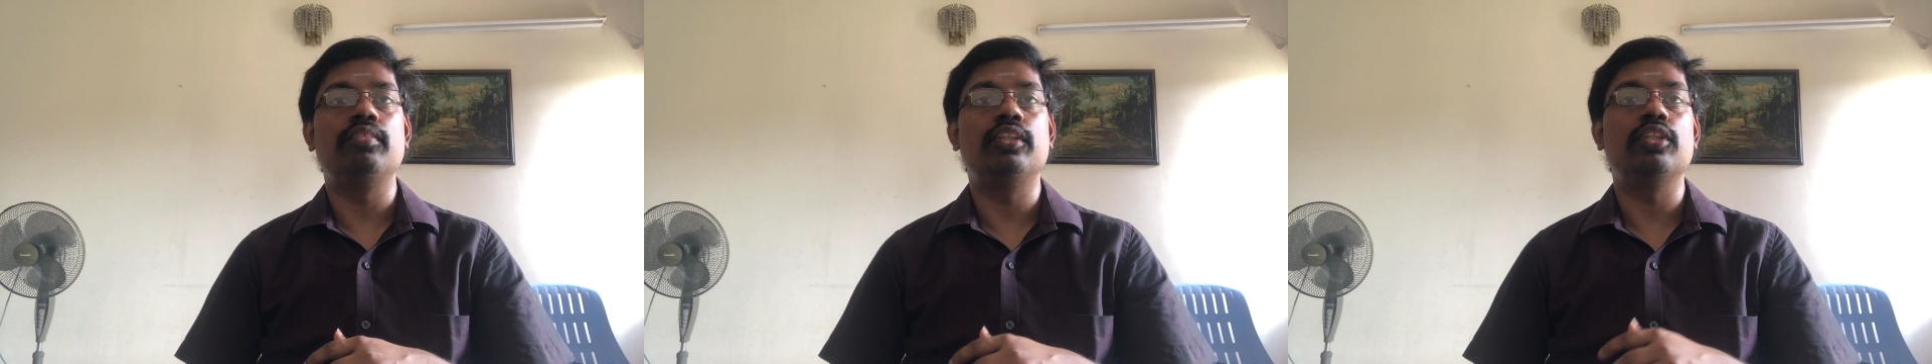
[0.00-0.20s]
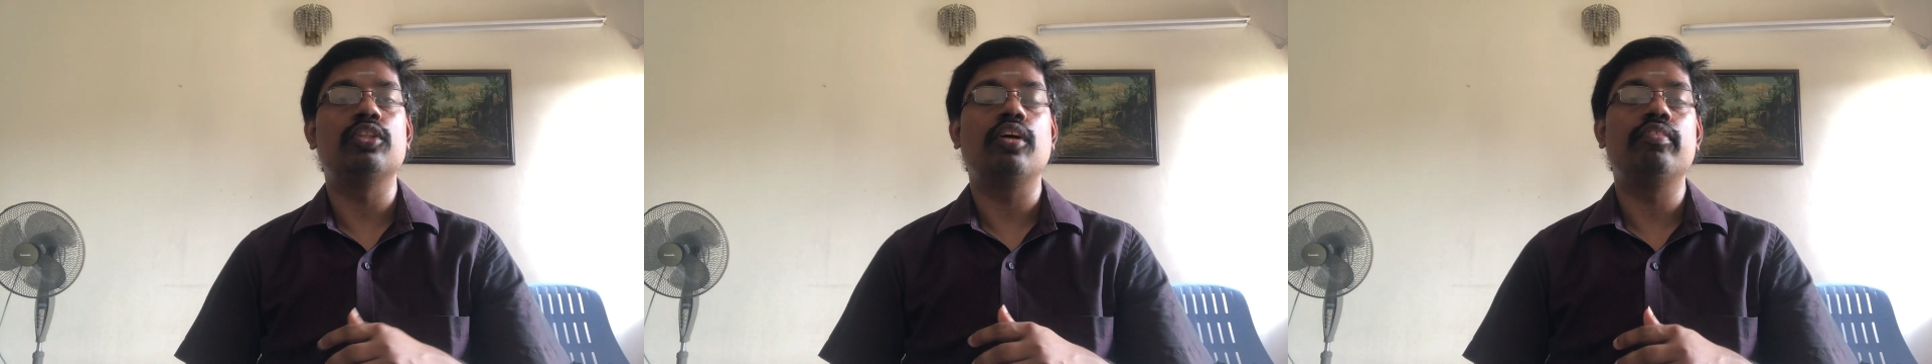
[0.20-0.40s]

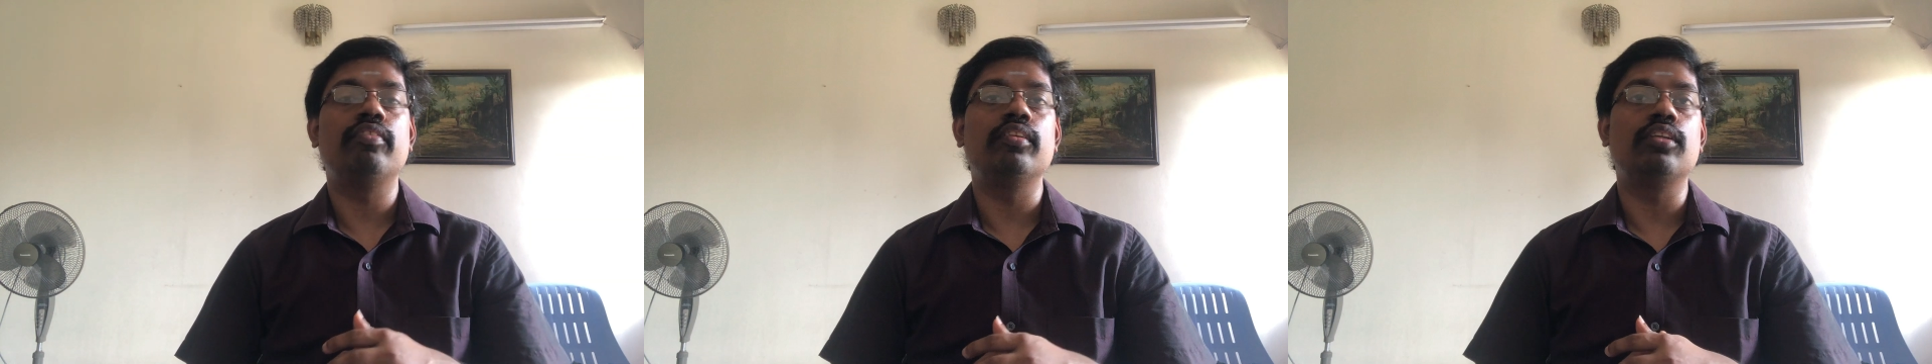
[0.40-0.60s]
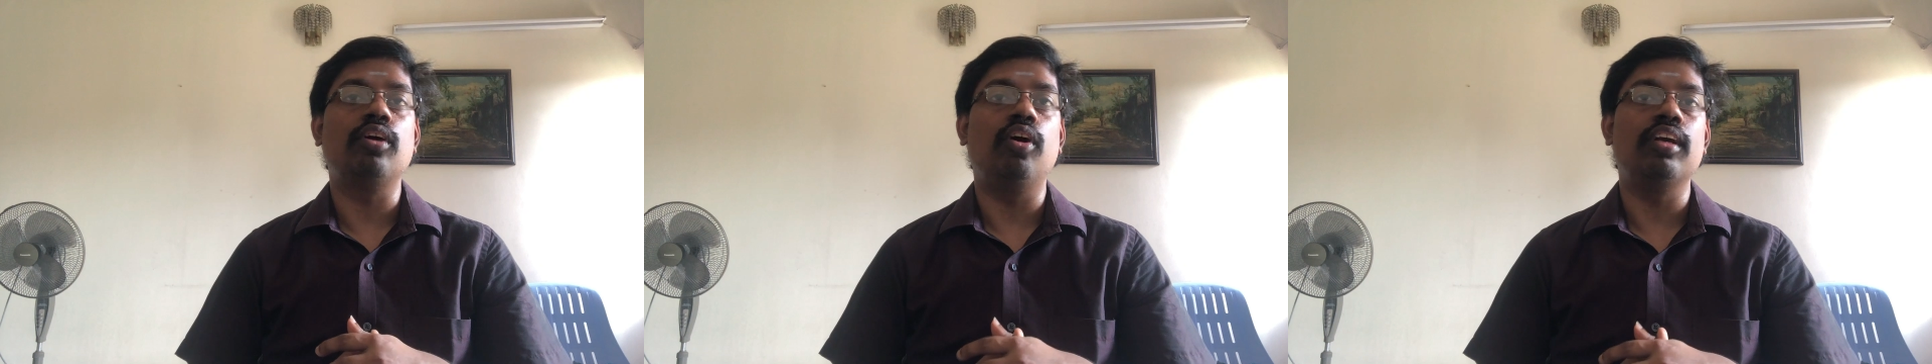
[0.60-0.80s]
which is
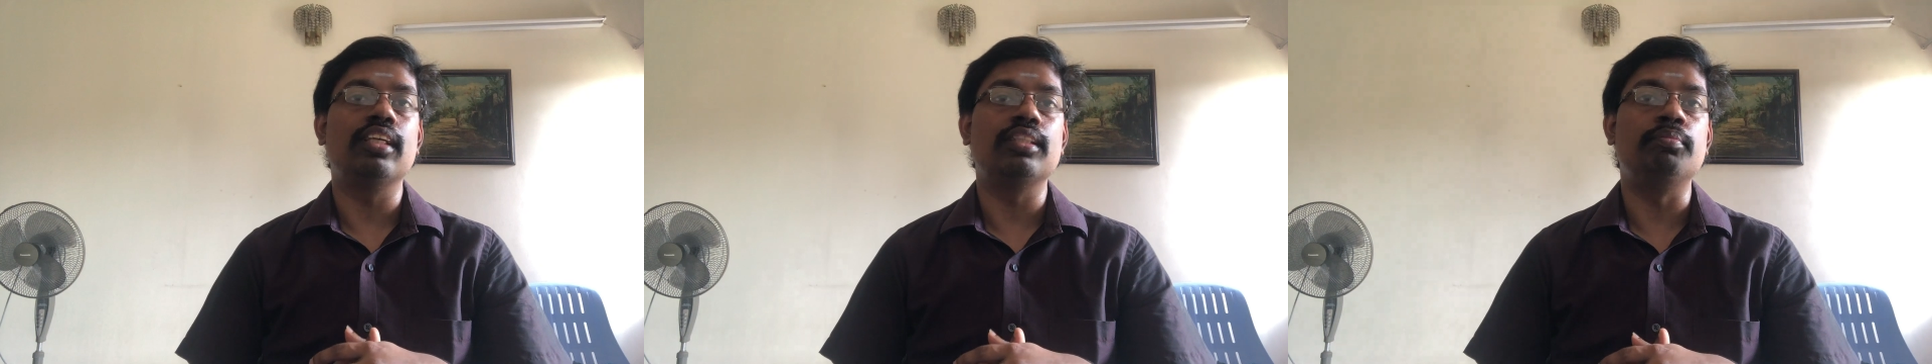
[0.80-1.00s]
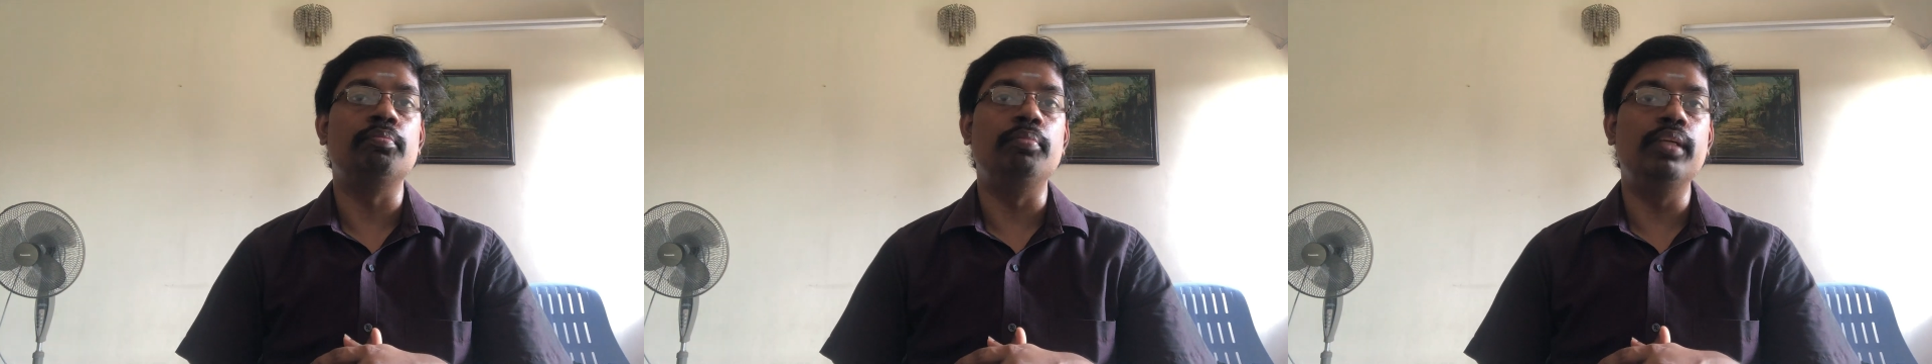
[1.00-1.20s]
often
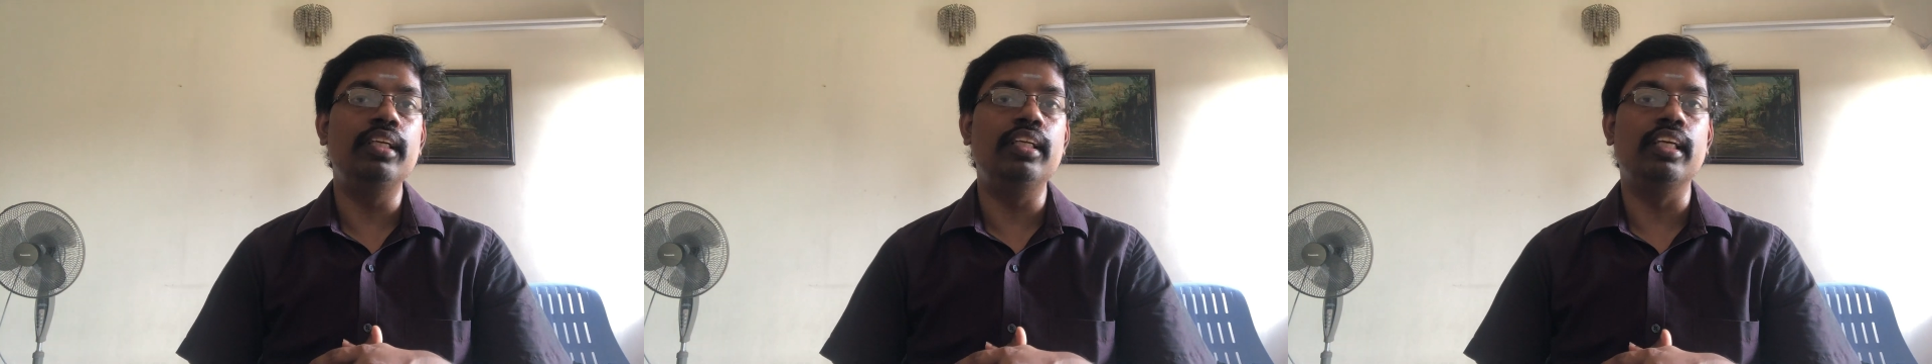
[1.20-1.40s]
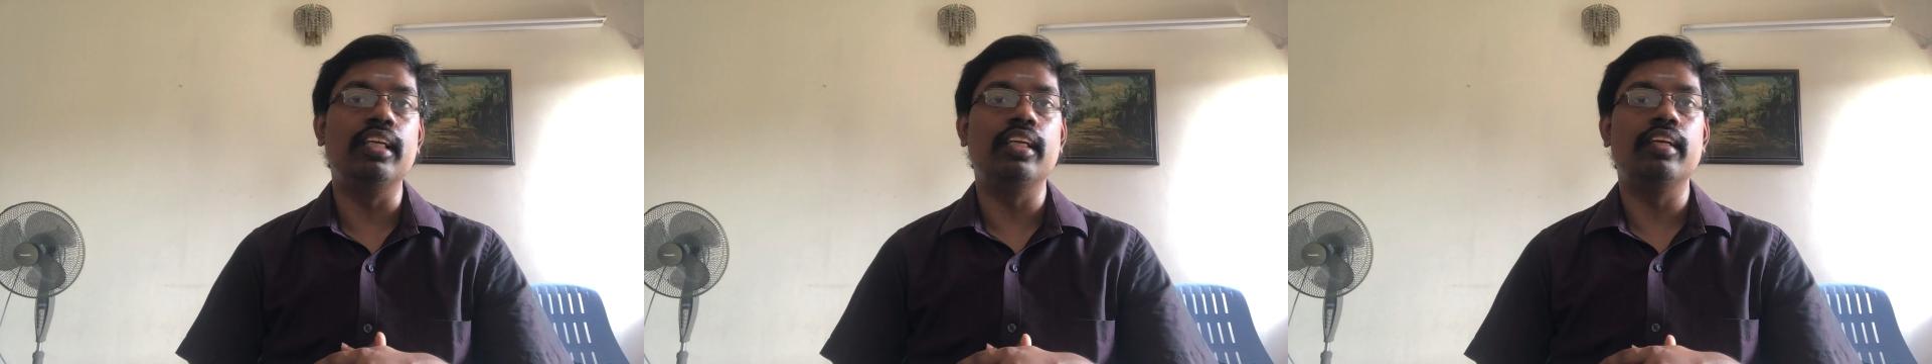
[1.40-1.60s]
called as
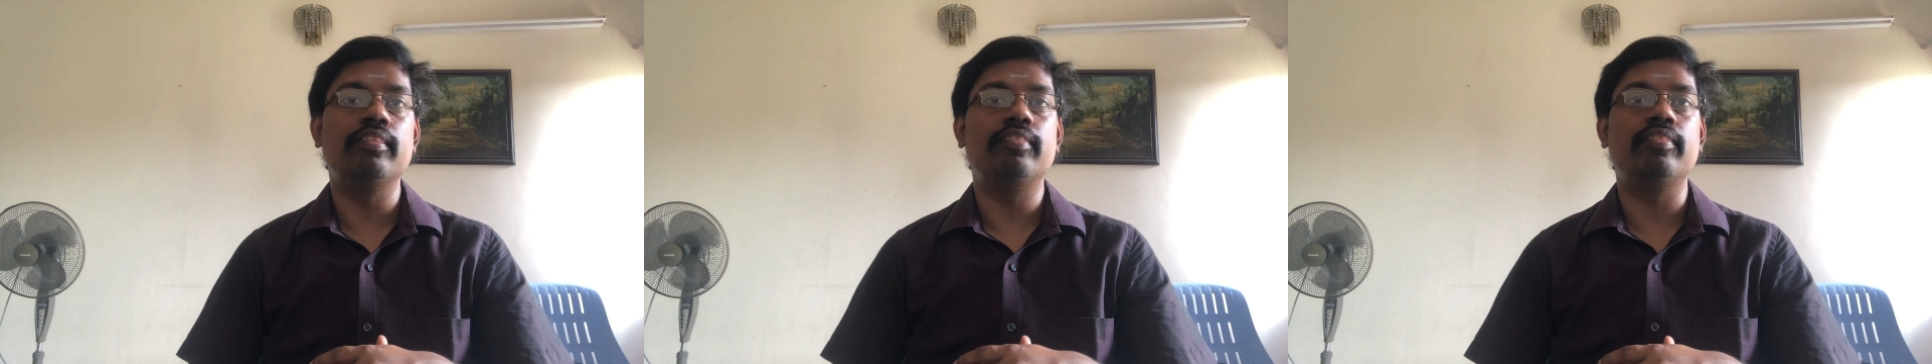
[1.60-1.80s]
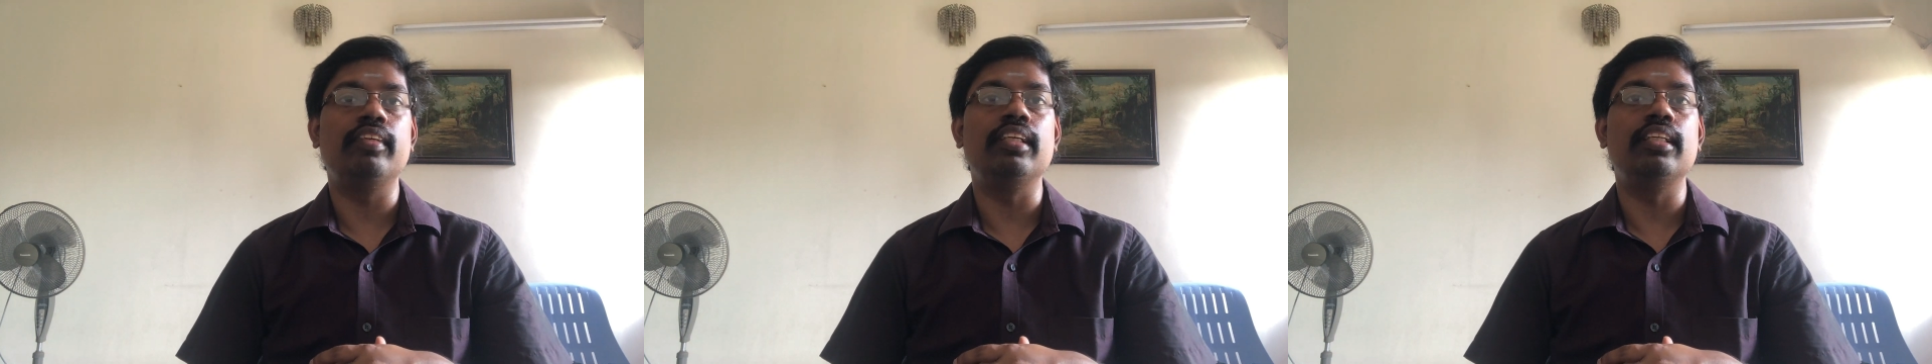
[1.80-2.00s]
BDNF,